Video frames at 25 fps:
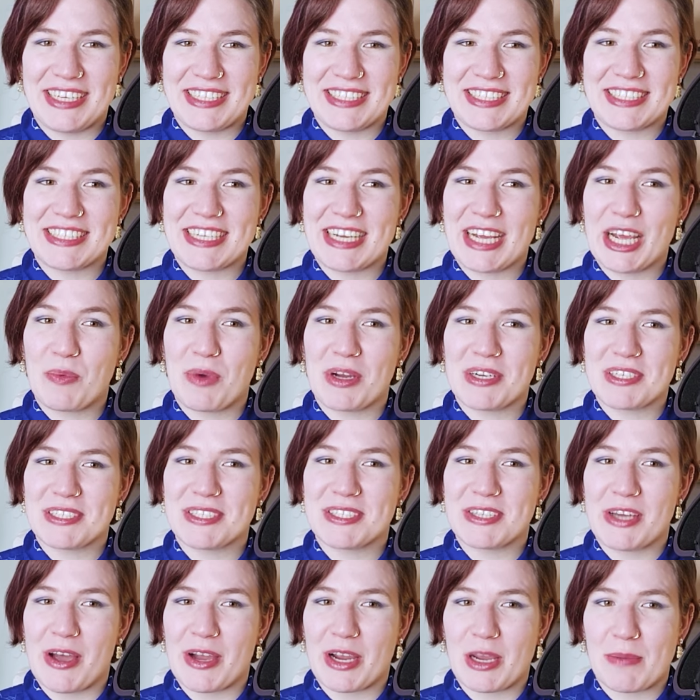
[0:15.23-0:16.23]
and today I want to
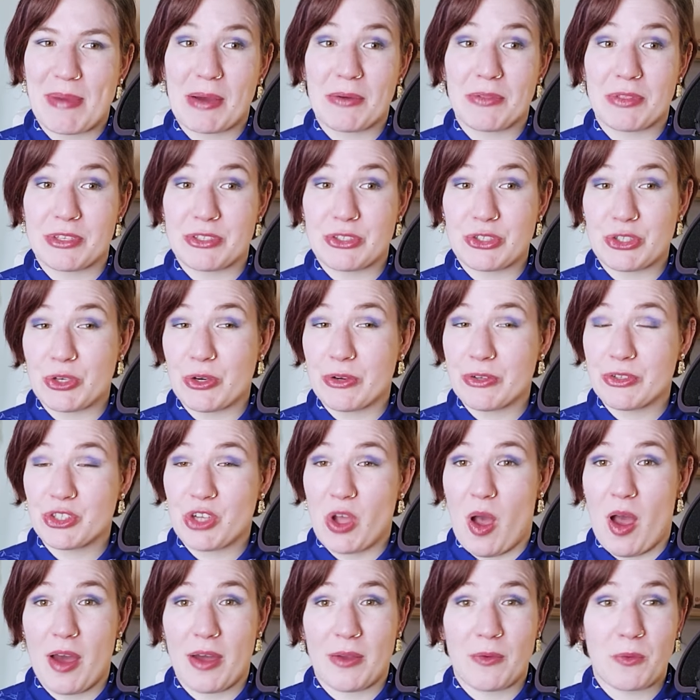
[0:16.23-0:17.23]
talk about The Church
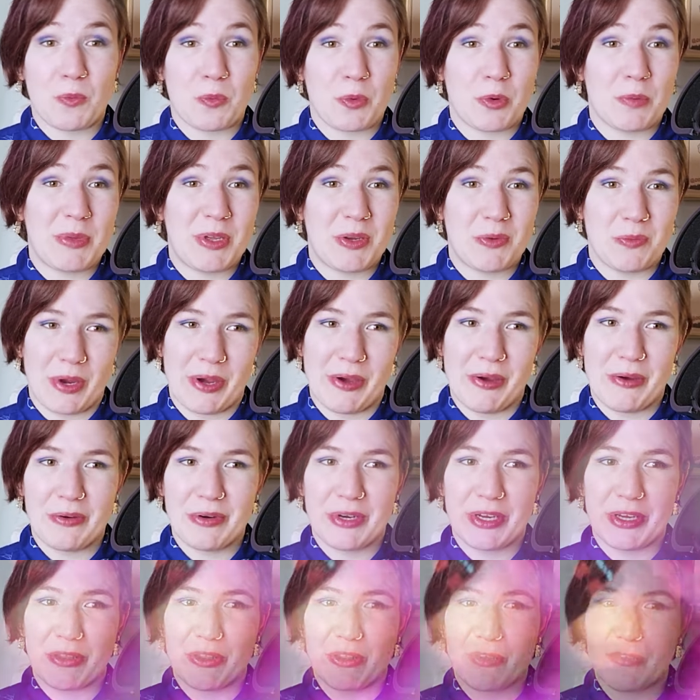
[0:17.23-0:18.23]
on Ruby
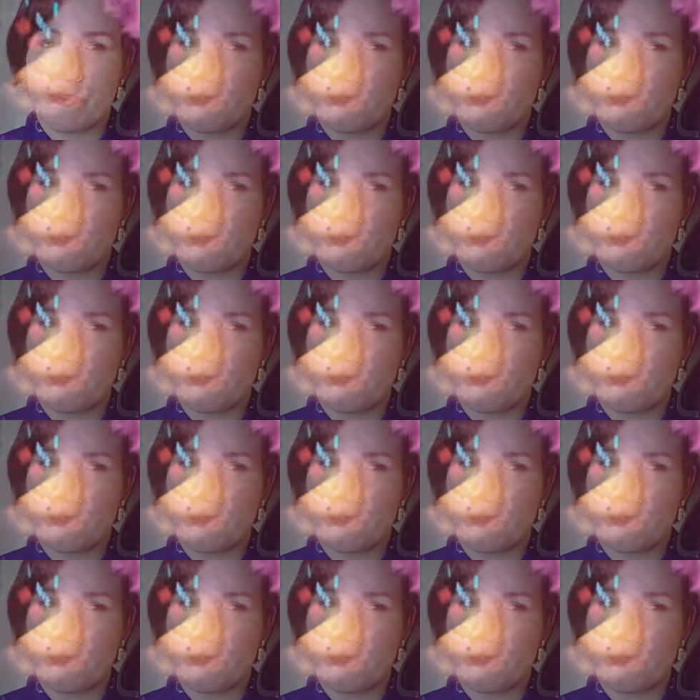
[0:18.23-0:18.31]
Road, the